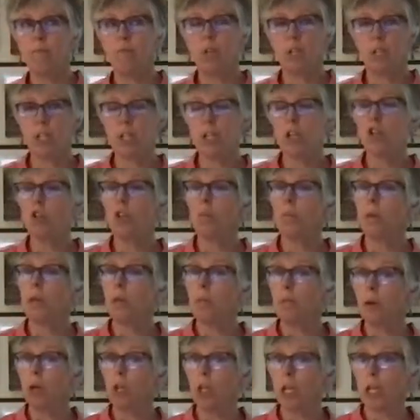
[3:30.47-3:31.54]
essentially
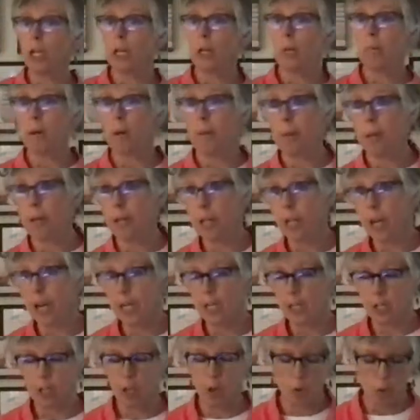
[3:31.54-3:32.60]
being bullied in puppy
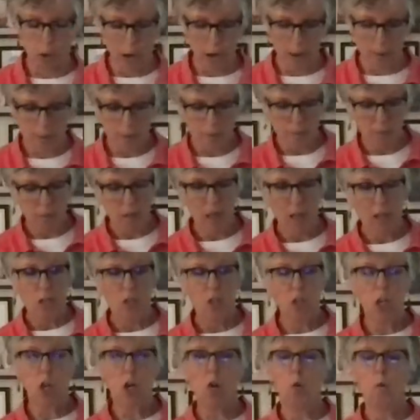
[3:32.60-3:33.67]
class. Okay.
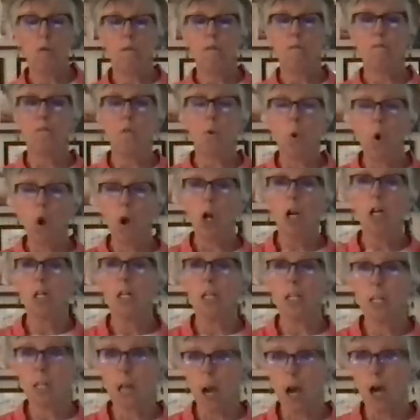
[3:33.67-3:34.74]
So for
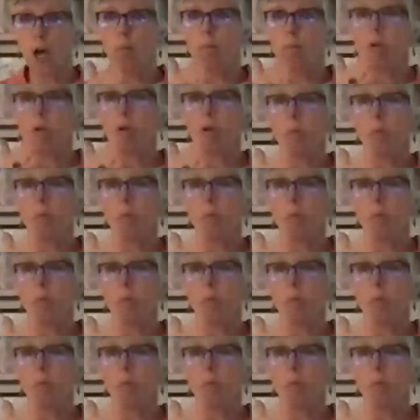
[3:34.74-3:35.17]
some